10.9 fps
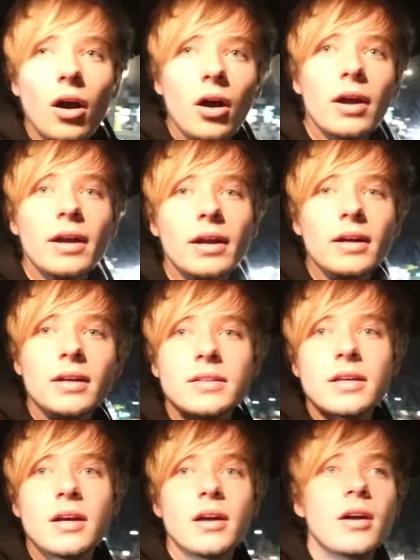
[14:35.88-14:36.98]
All right, guys.
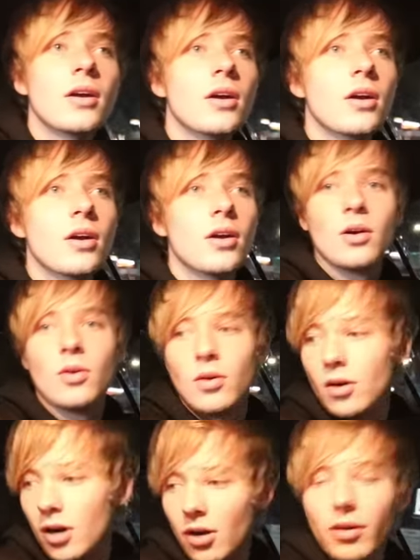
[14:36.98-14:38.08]

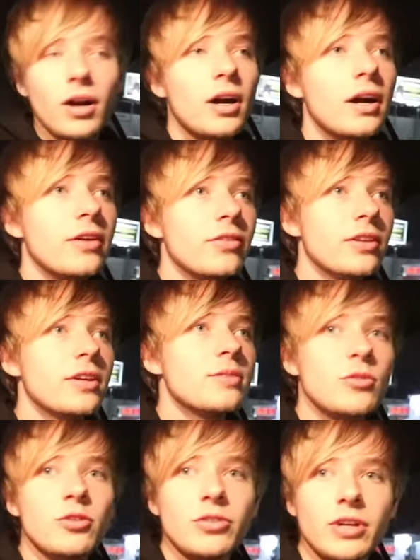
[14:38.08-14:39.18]
Oh God, everything's
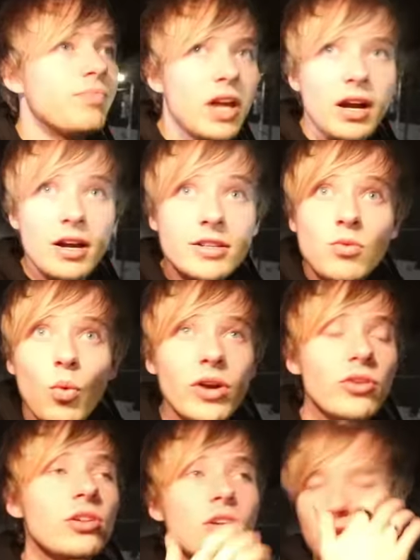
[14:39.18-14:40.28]
moving. I got some
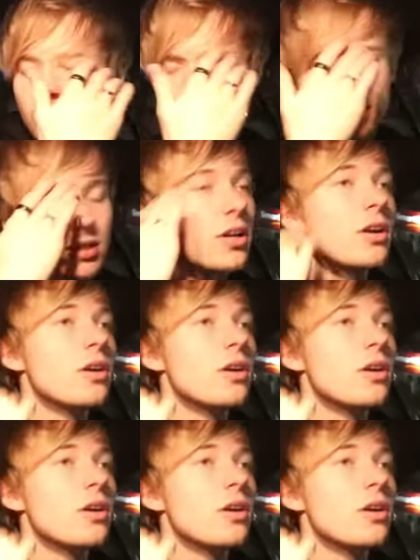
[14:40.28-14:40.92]
weird looks